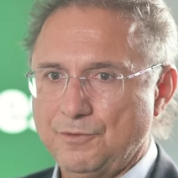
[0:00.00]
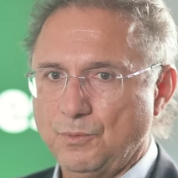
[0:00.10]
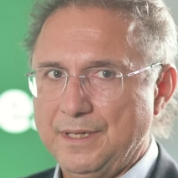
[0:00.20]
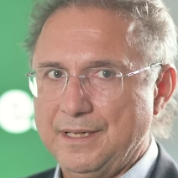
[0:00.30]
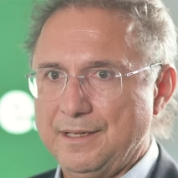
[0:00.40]

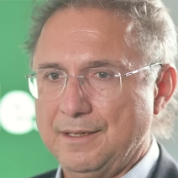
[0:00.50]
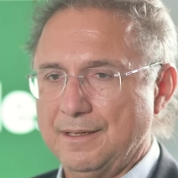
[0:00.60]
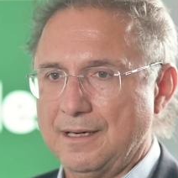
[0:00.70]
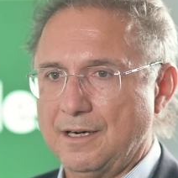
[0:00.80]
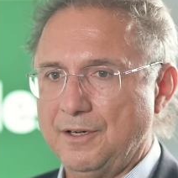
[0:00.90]

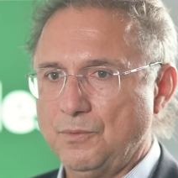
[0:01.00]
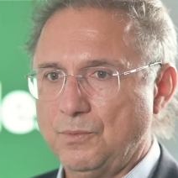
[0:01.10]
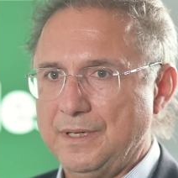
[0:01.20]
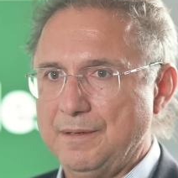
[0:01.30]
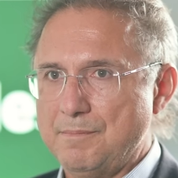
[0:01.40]

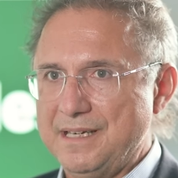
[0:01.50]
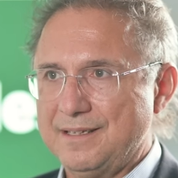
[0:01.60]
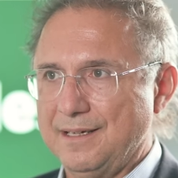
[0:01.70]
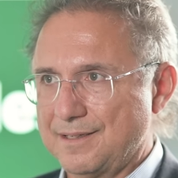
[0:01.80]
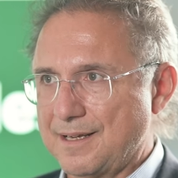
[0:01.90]
we
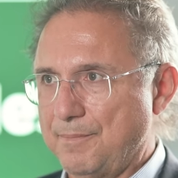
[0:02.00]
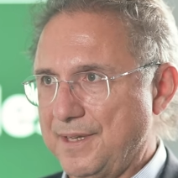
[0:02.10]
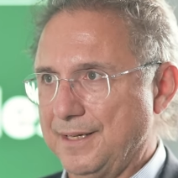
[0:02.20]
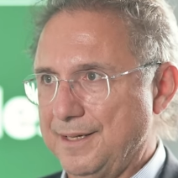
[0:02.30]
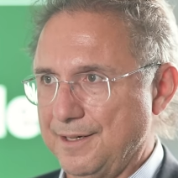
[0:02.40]
missing
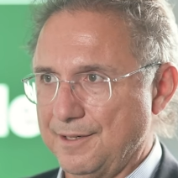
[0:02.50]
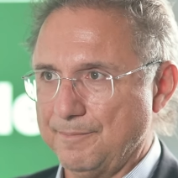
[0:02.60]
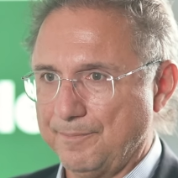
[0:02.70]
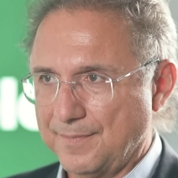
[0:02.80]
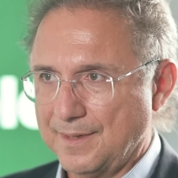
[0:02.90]
something here?
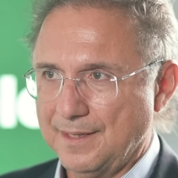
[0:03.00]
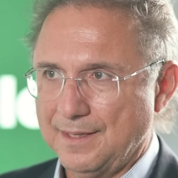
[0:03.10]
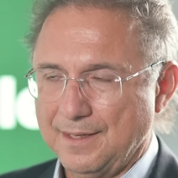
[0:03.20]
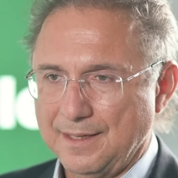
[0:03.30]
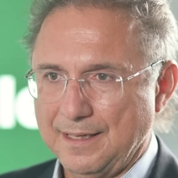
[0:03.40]

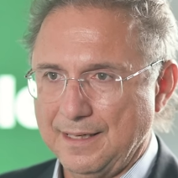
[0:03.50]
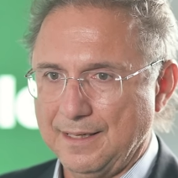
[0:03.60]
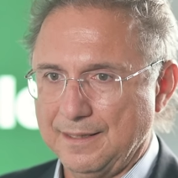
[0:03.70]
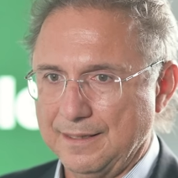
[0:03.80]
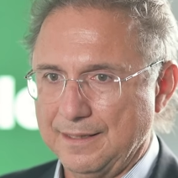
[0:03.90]

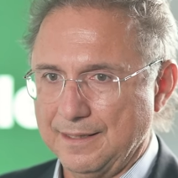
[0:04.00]
And